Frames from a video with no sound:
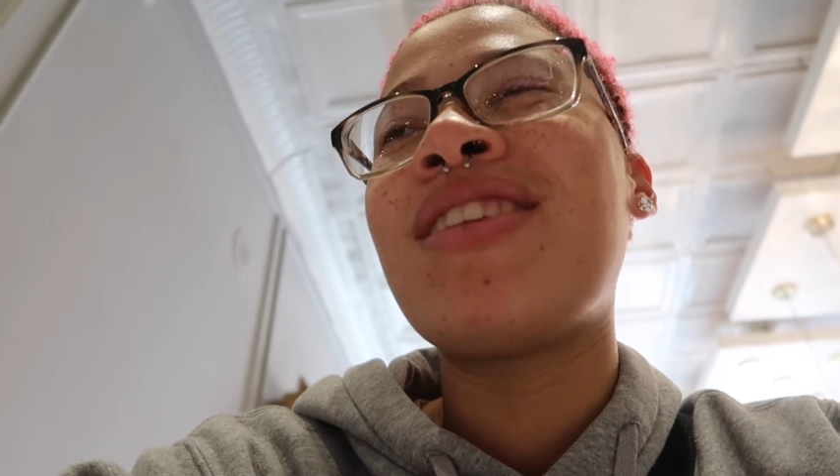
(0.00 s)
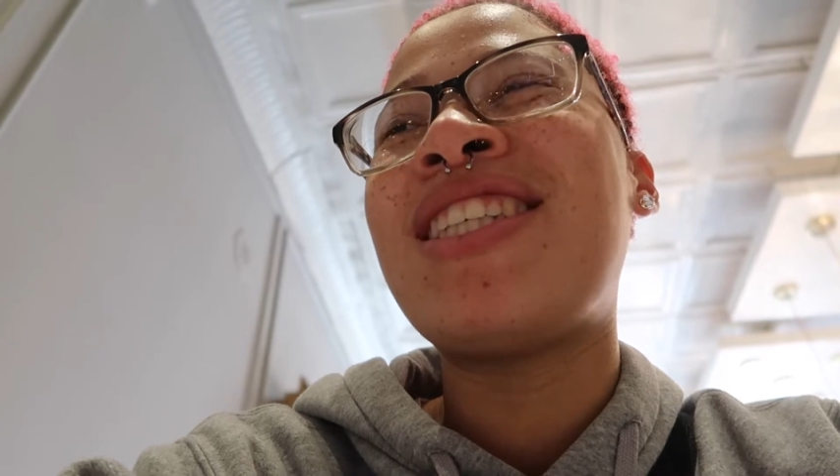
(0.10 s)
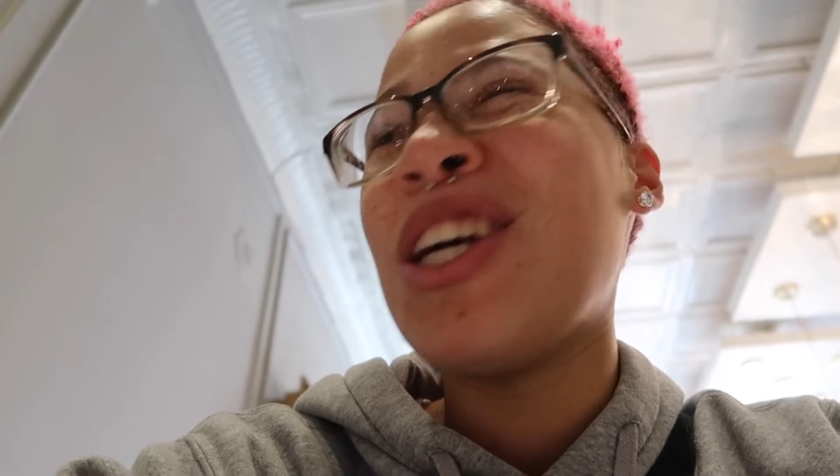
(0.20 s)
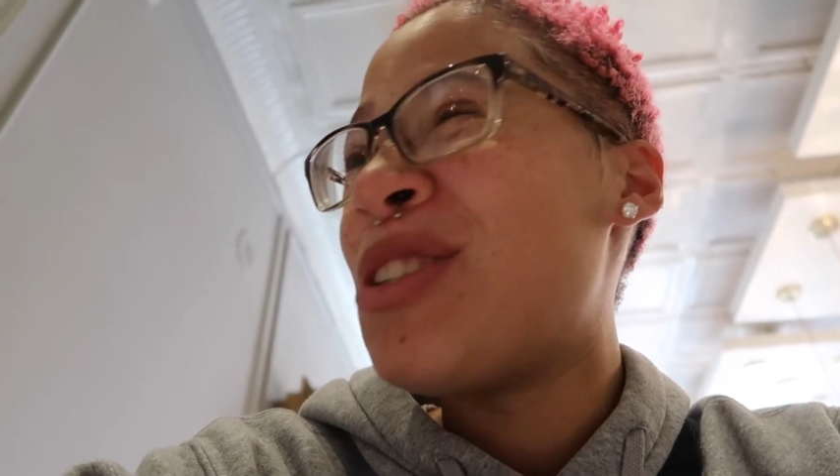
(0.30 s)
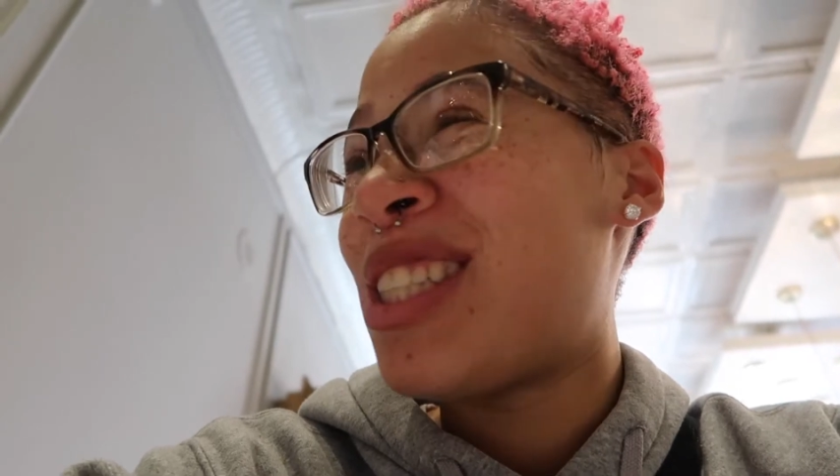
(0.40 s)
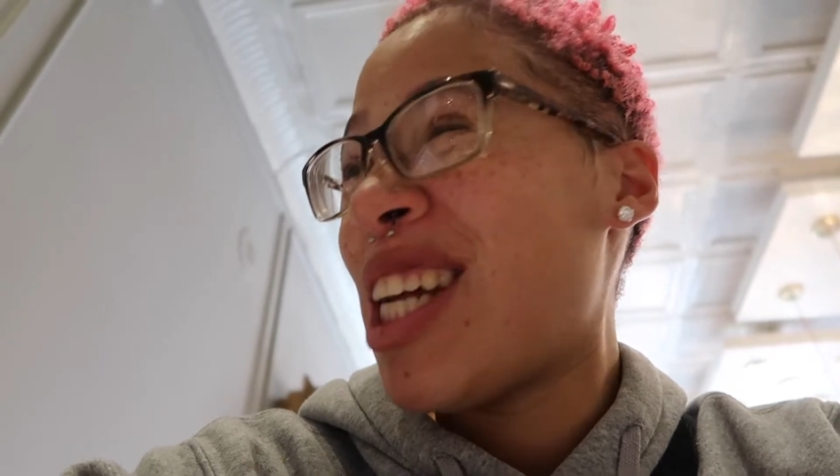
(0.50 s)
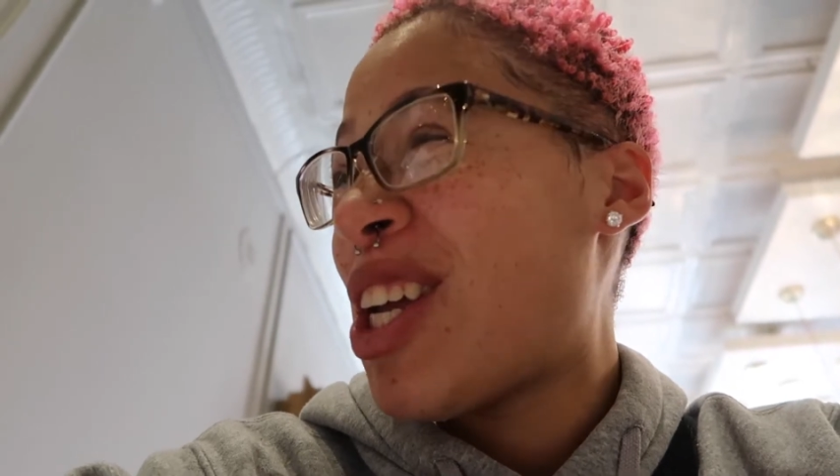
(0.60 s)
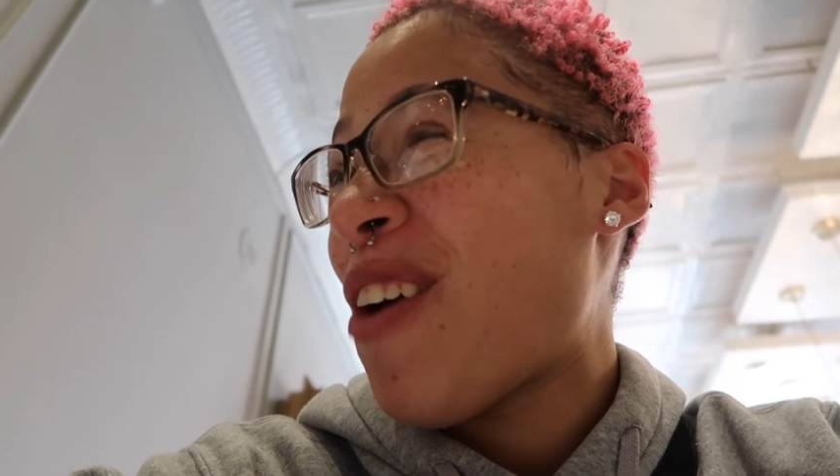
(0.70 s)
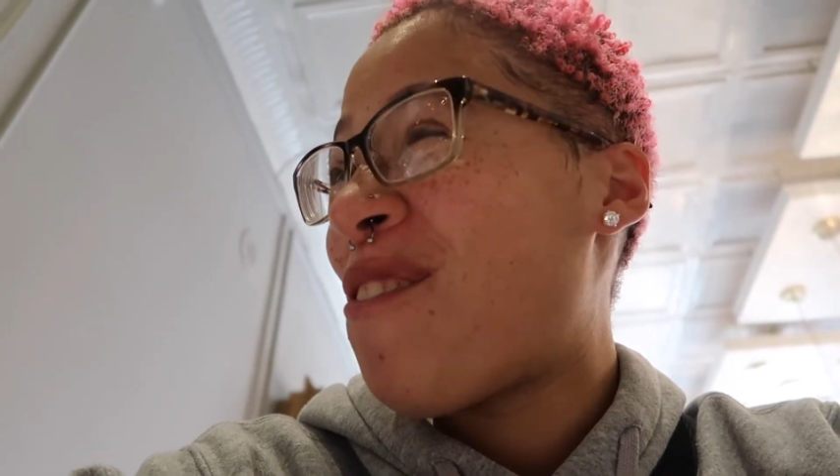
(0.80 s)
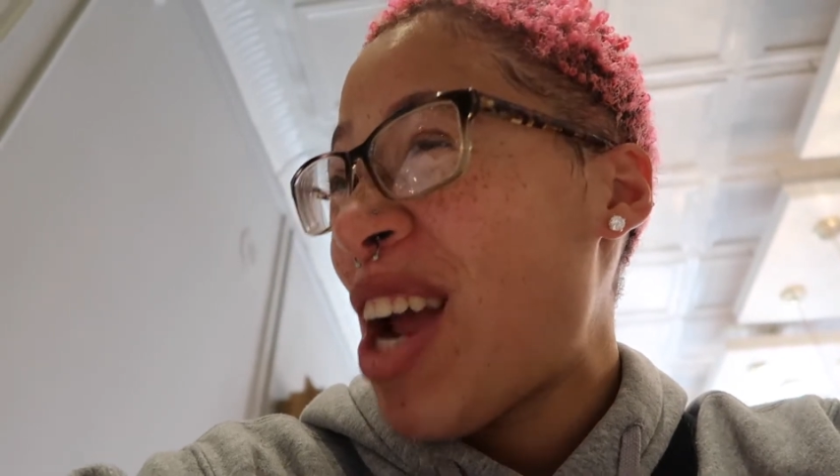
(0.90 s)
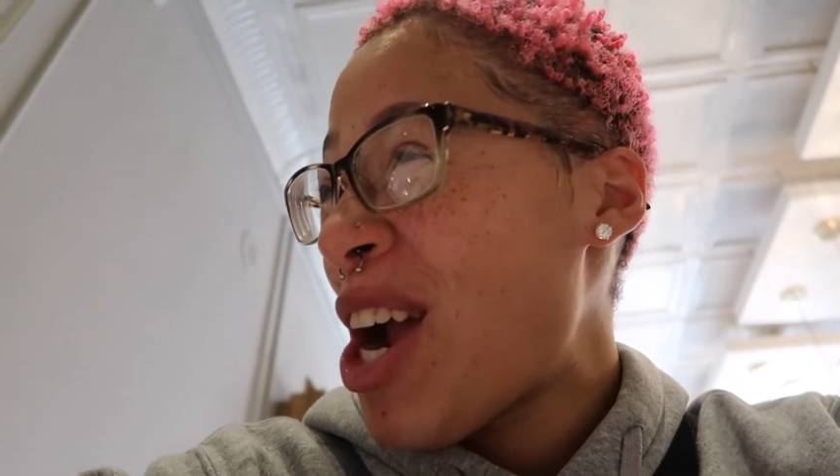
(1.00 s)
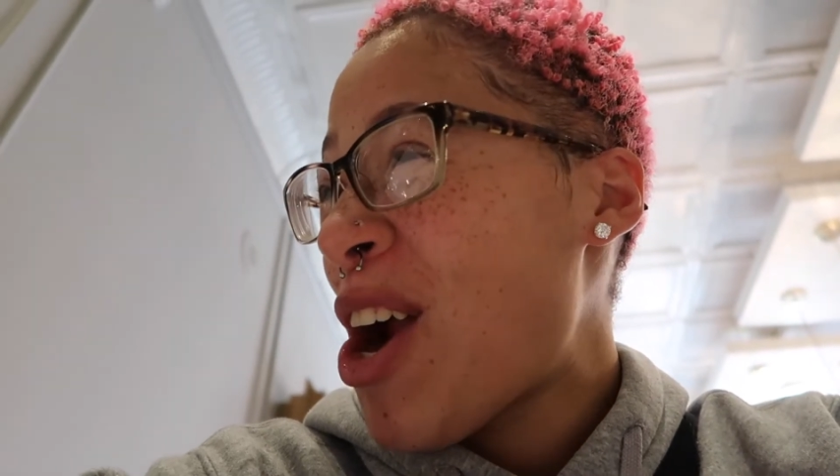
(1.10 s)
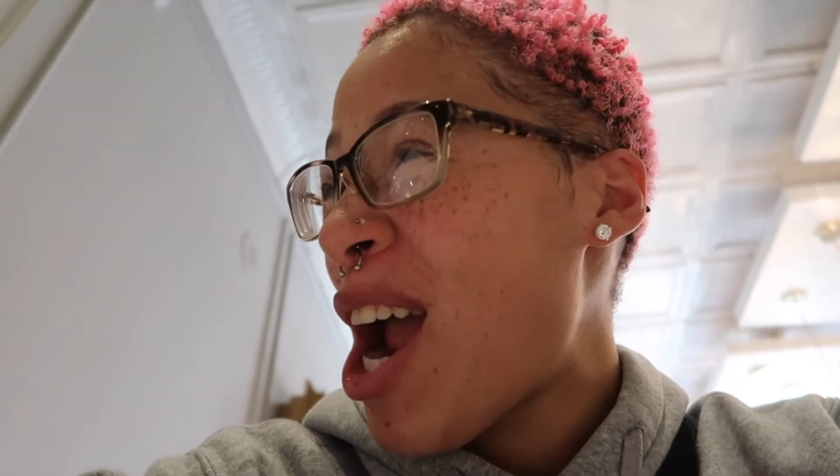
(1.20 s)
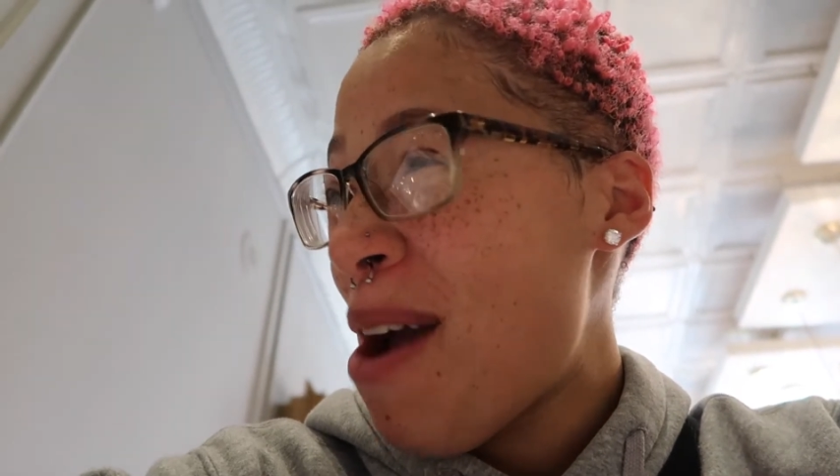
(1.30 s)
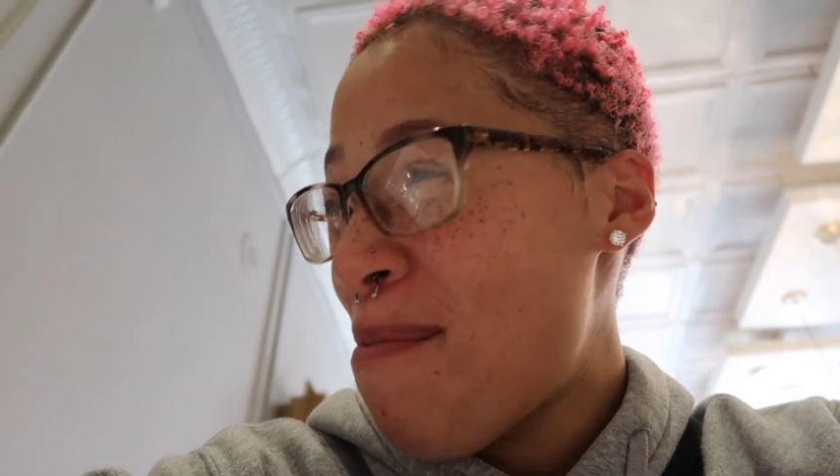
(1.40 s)
too. So you stick your
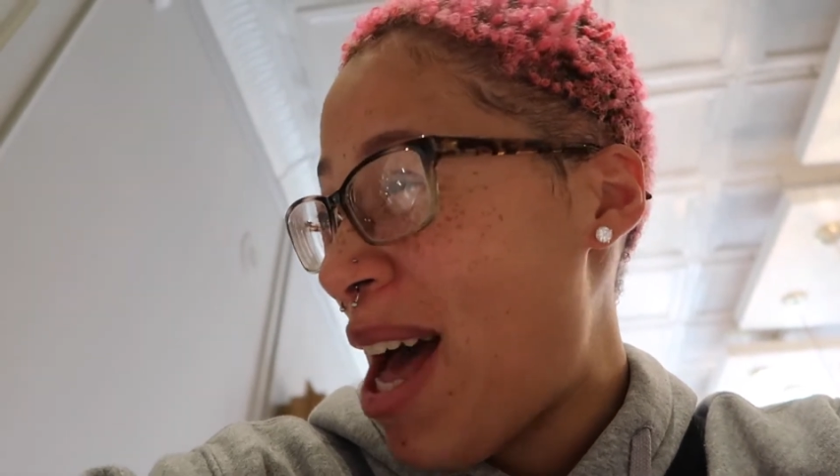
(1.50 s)
finger in